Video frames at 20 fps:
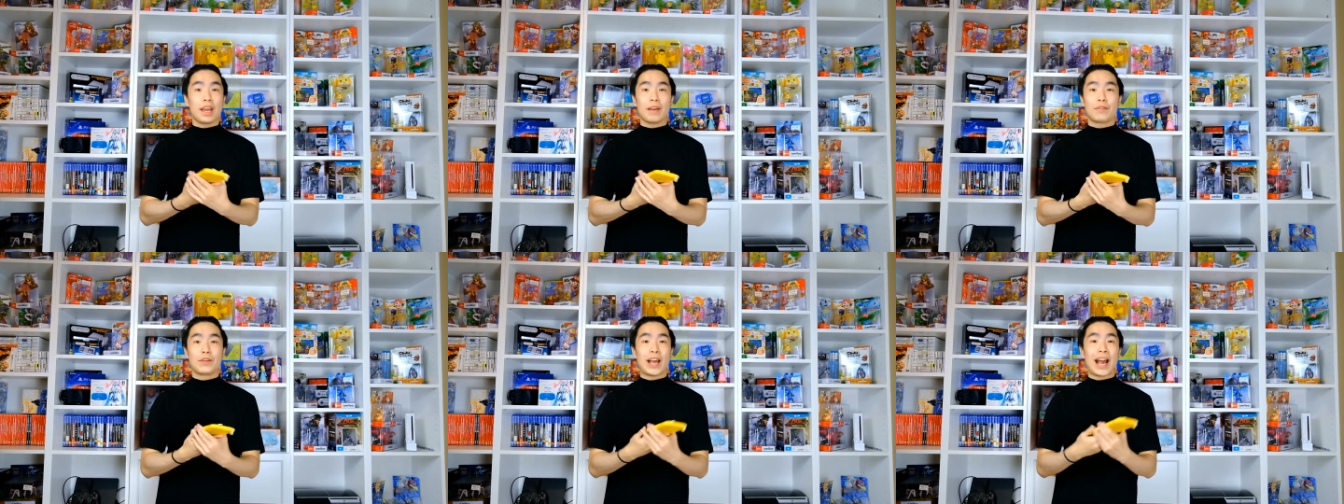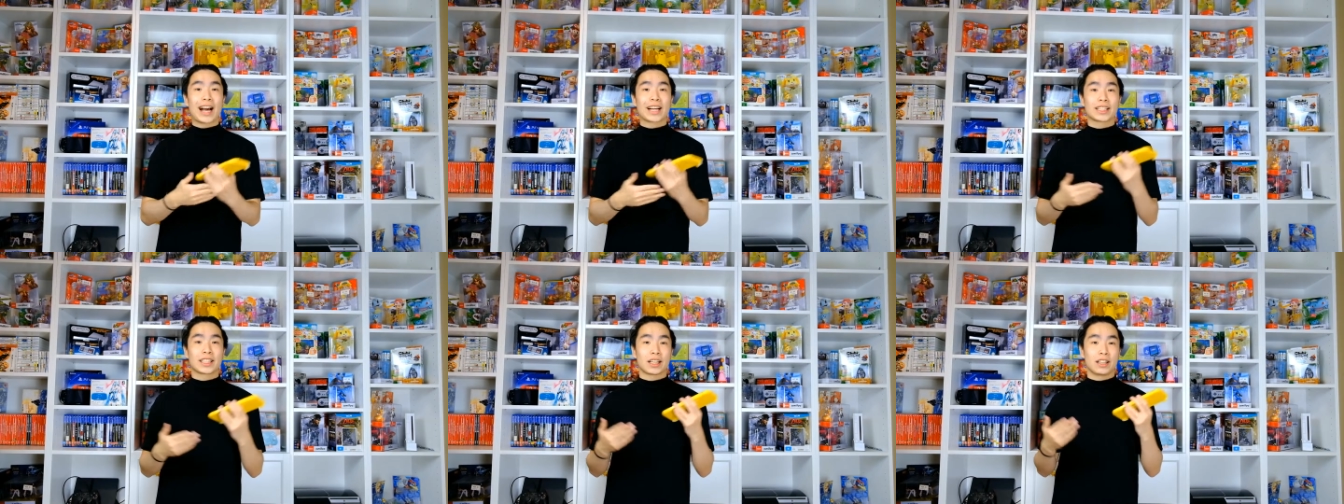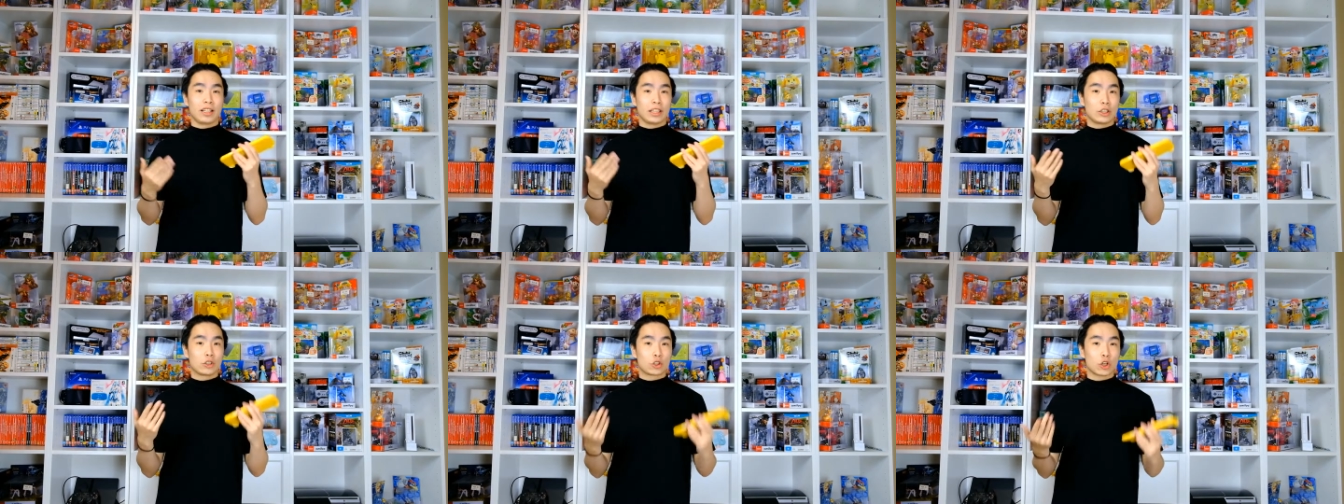If you
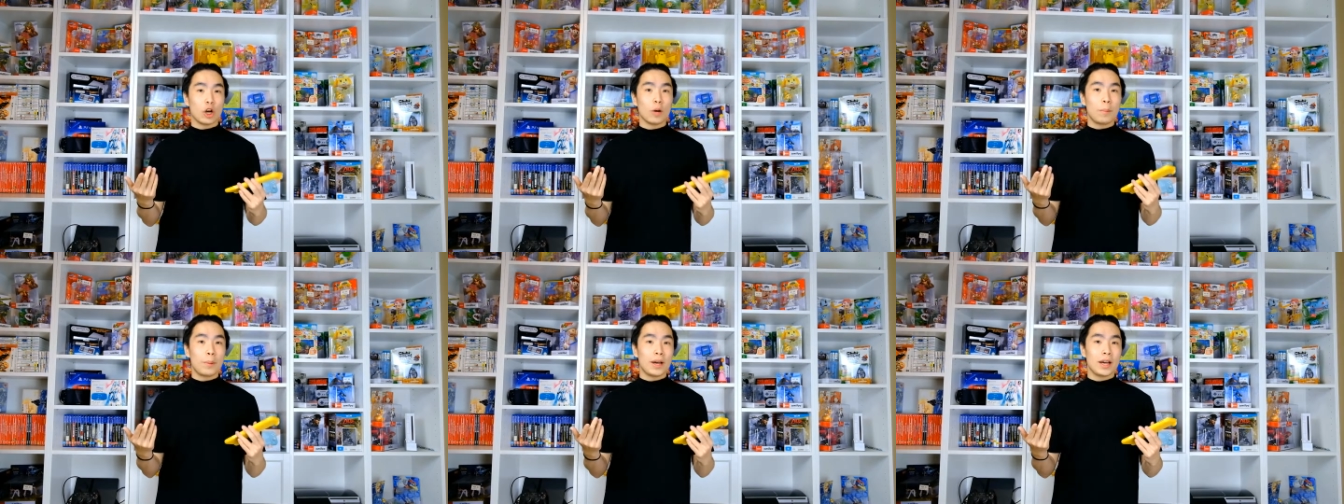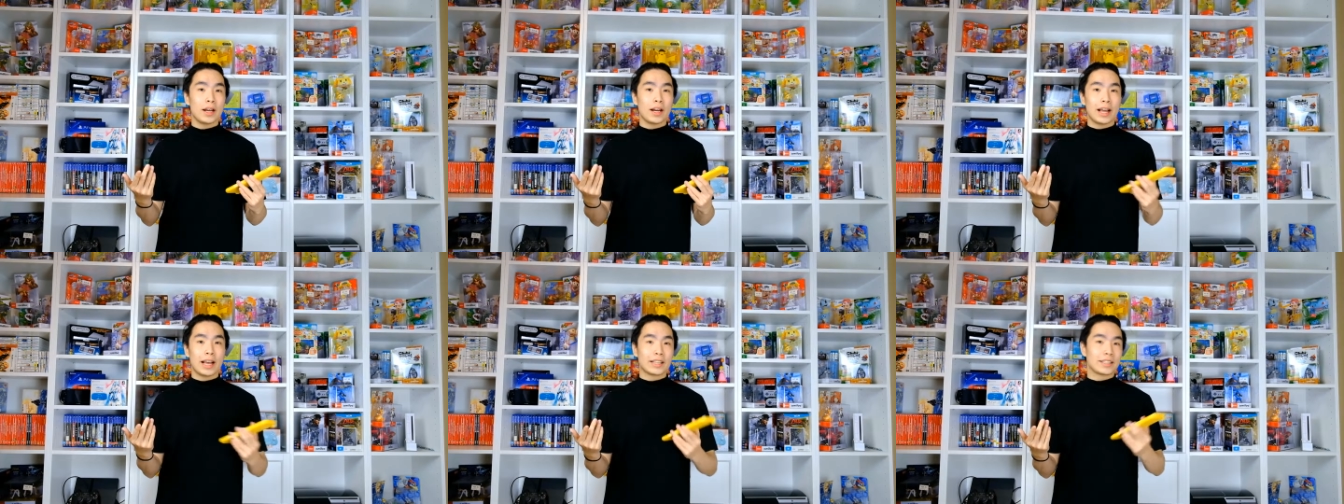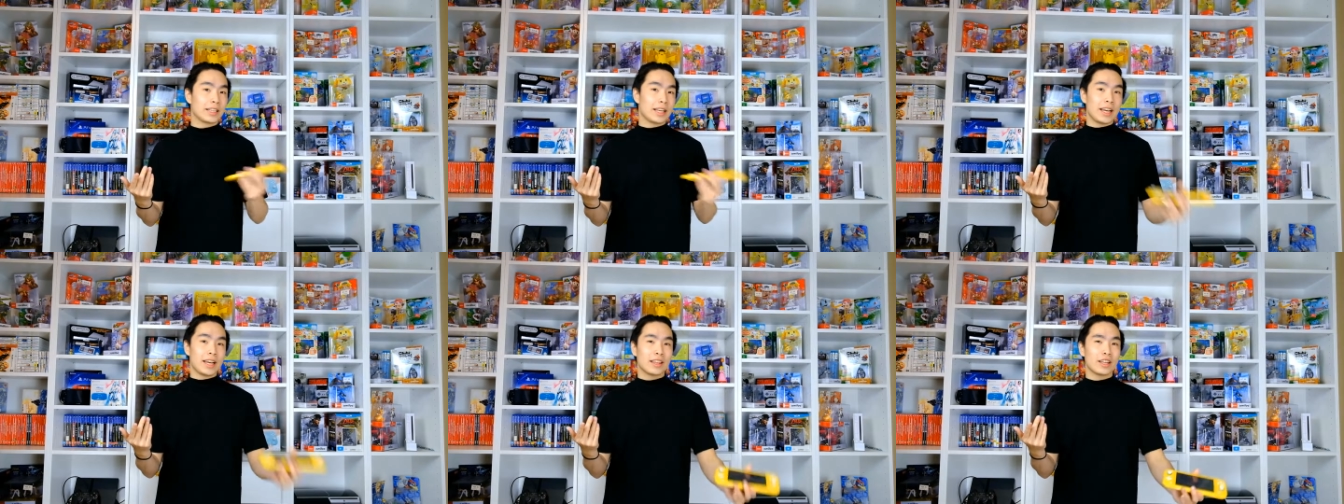accidentally drop it,
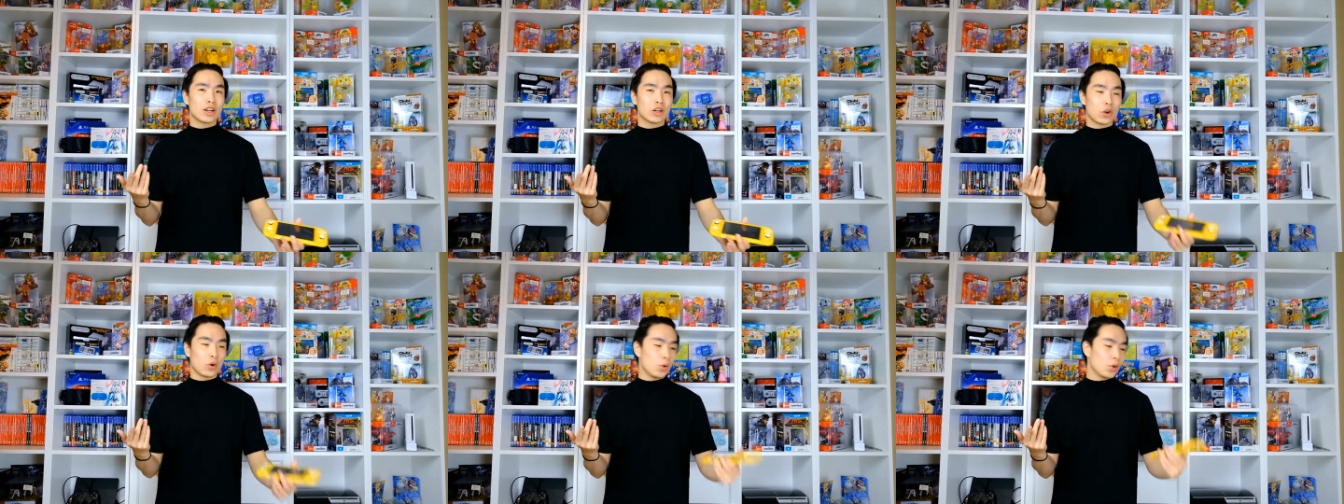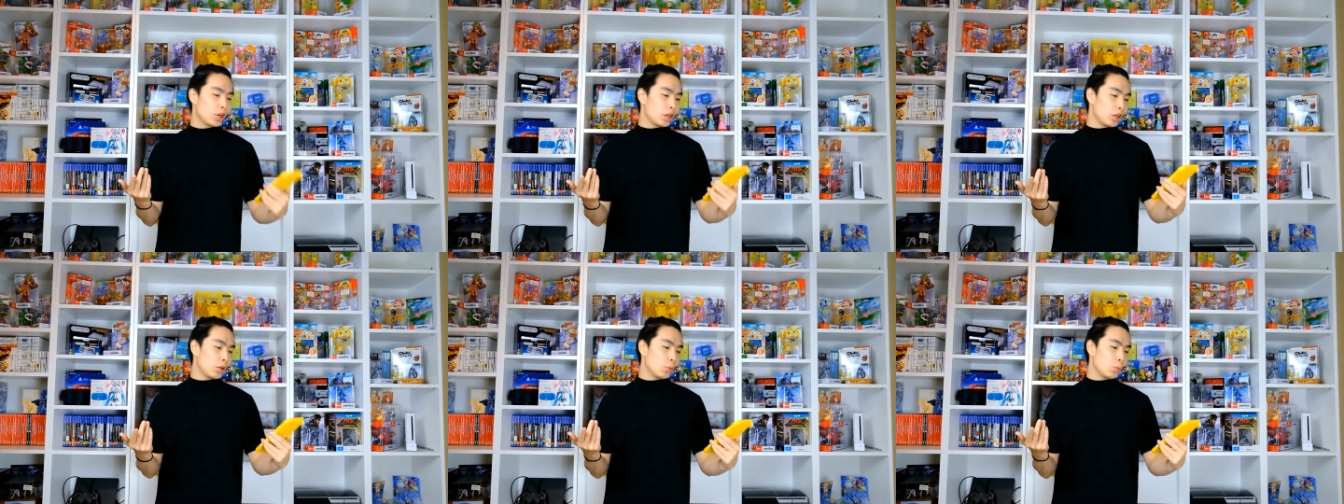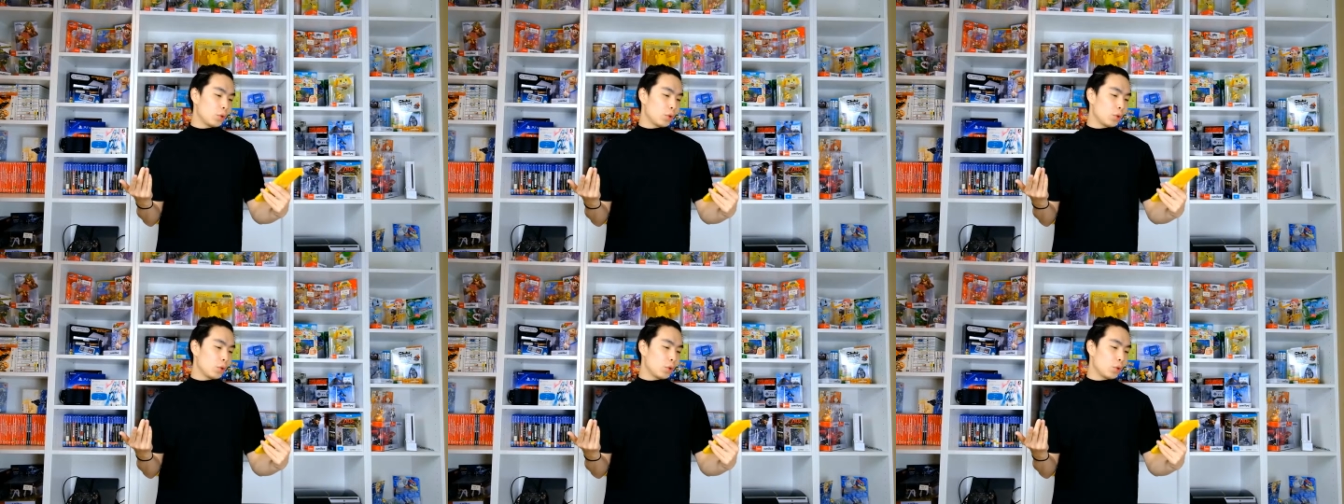it's either going to,